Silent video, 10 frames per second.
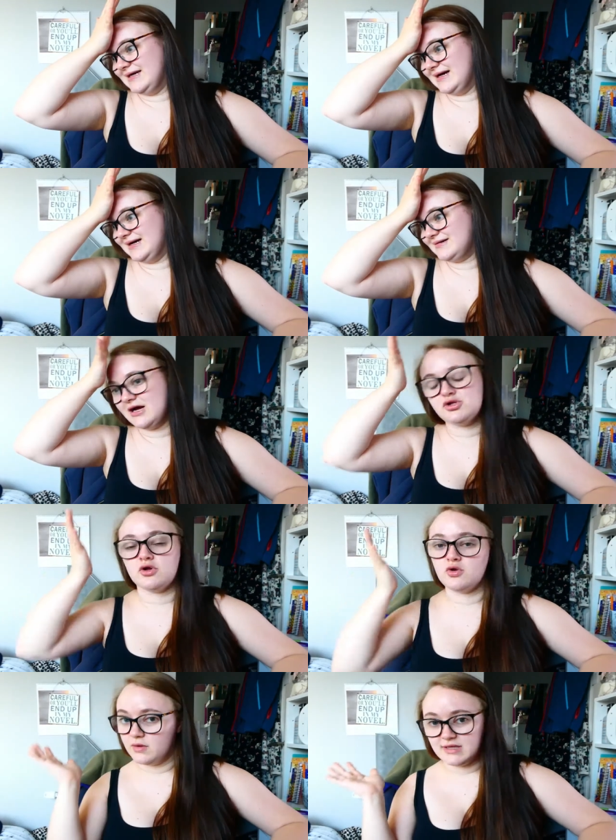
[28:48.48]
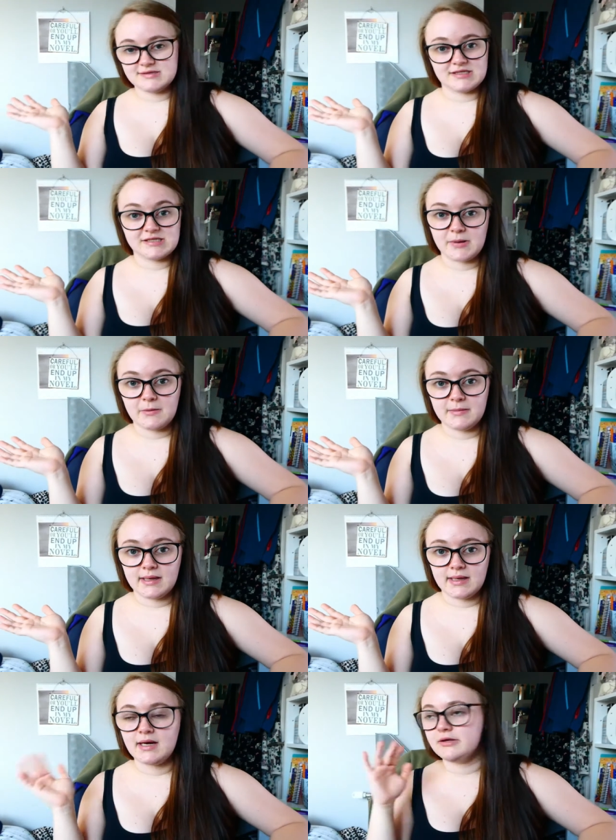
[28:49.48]
Yeah. I don't know what that says about
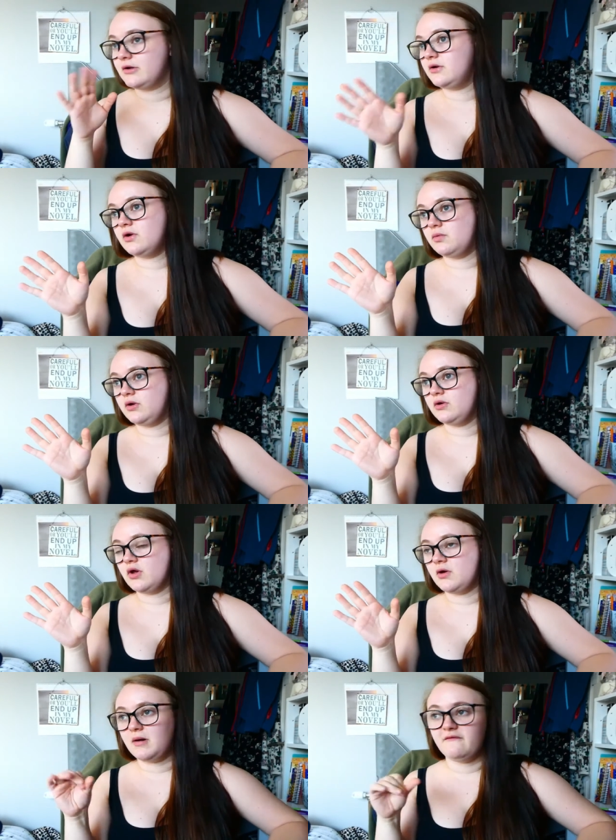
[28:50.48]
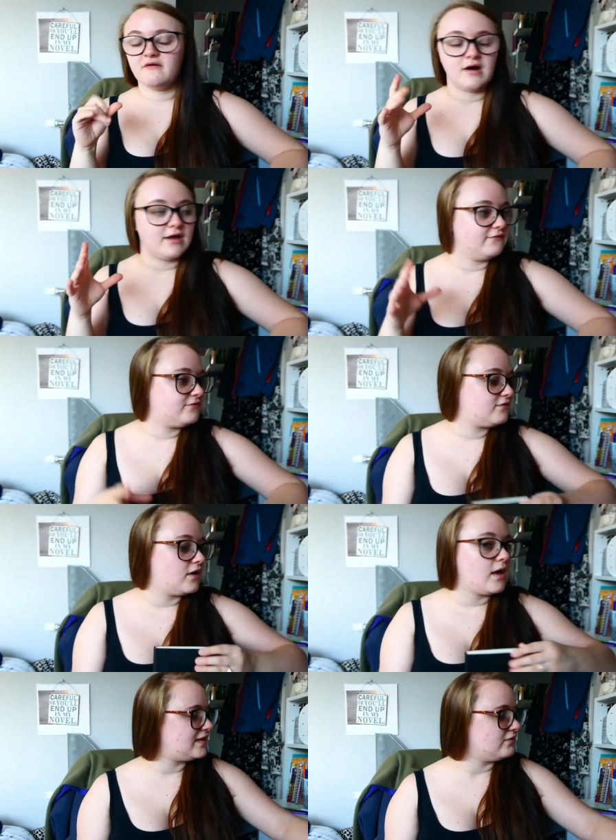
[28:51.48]
me. I don't know what you know about 5s.
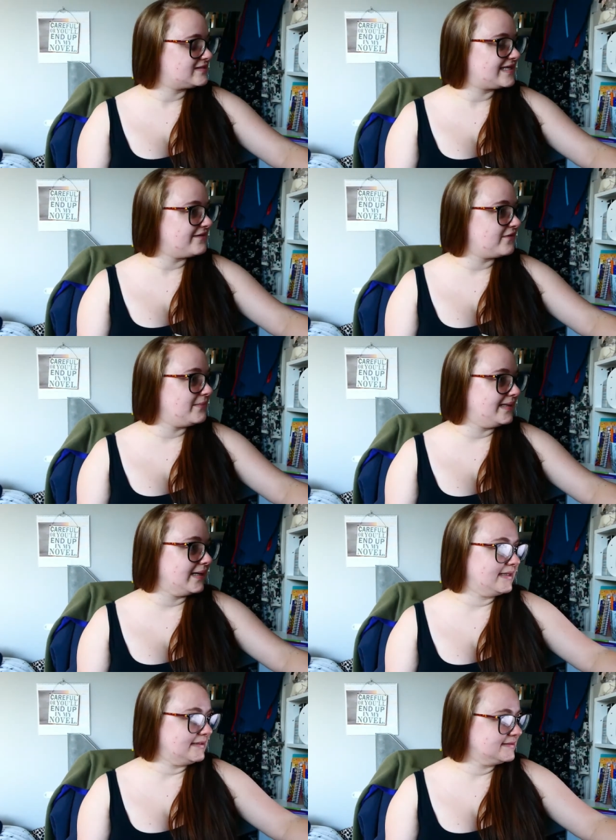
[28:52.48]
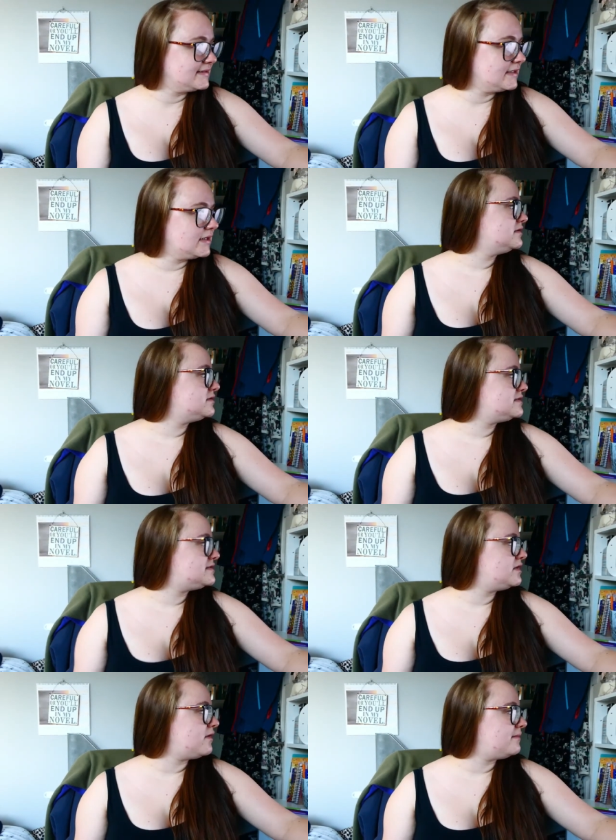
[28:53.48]
That was giving me light. You
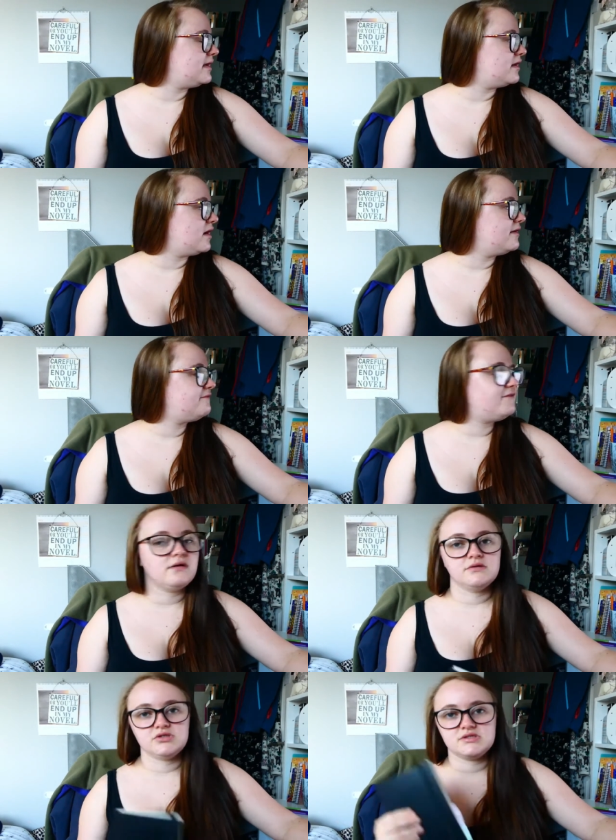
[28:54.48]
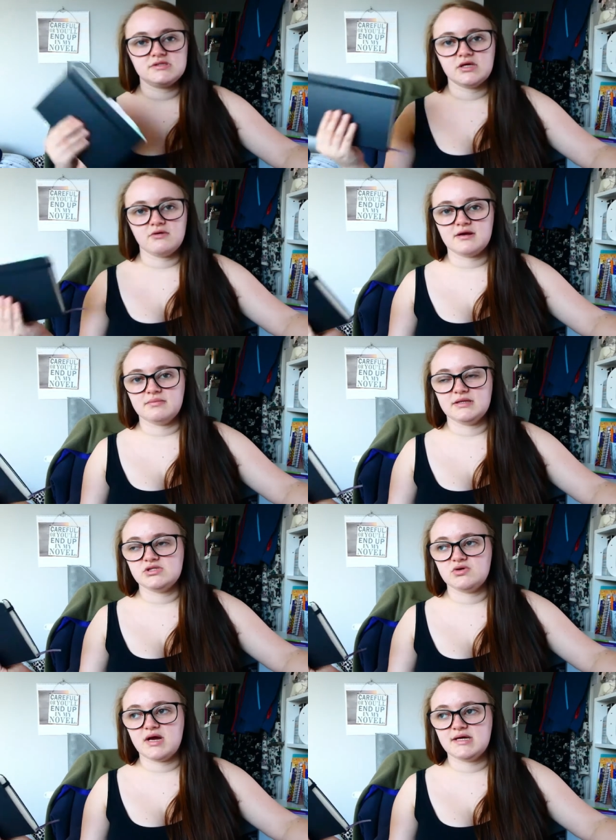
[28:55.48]
see what I mean? I feel just incredibly
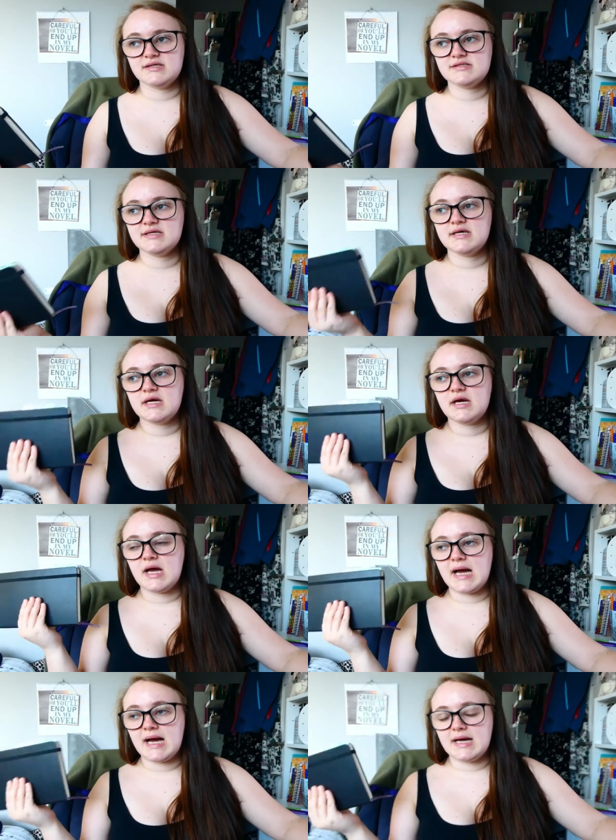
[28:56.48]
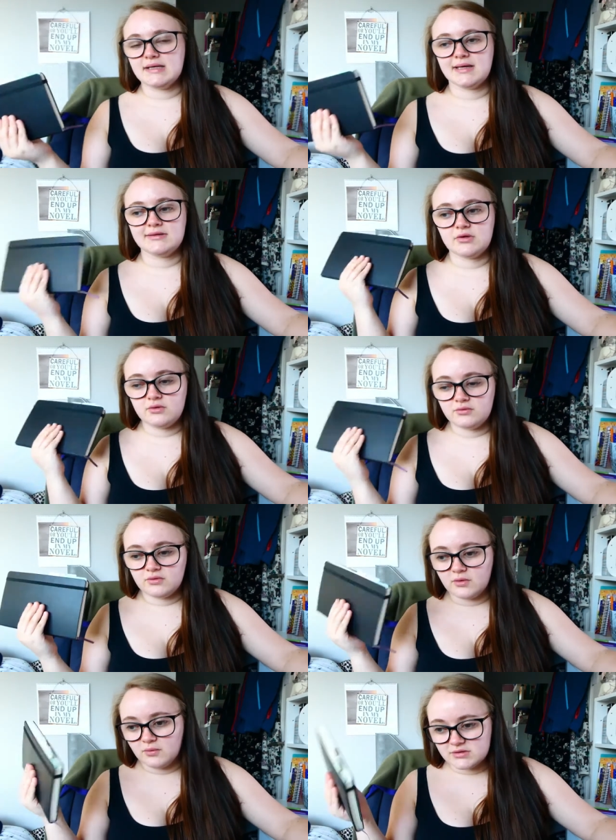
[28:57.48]
stressed and I don't
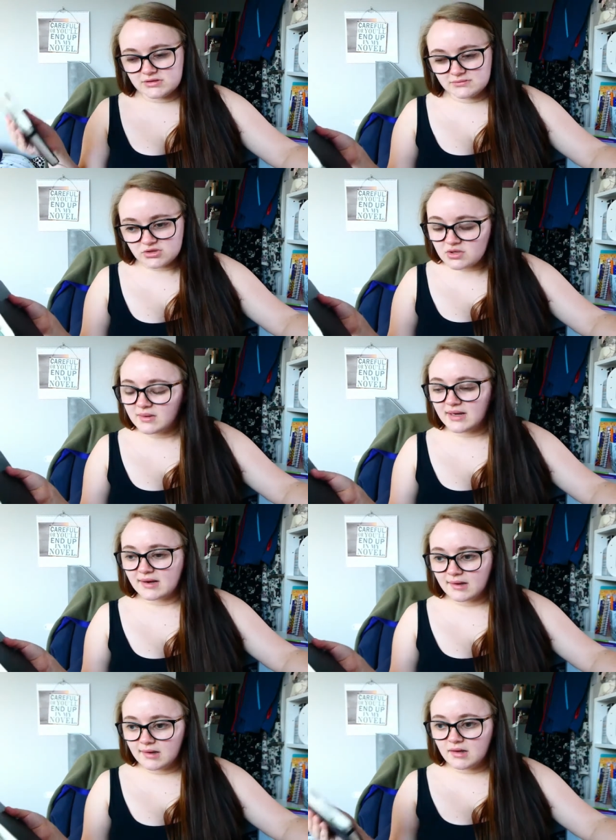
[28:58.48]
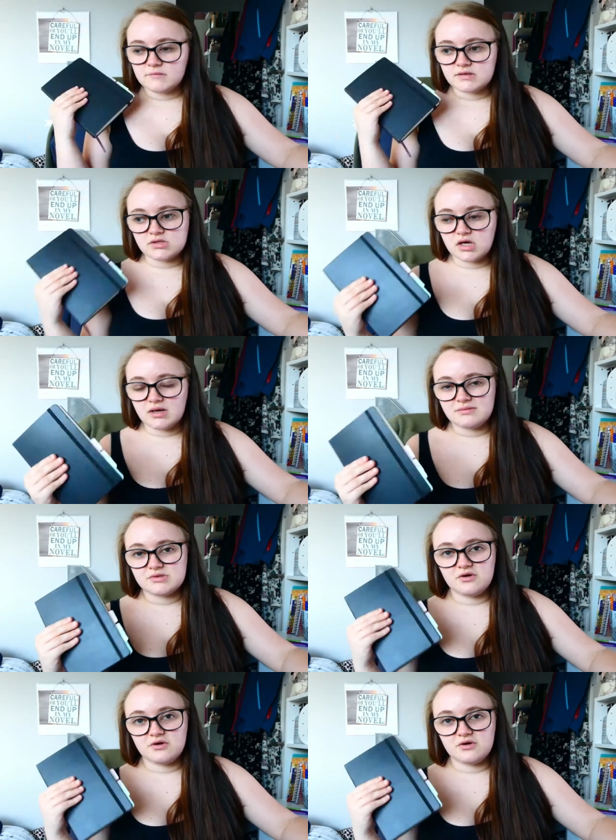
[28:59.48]
know what I'm doing in terms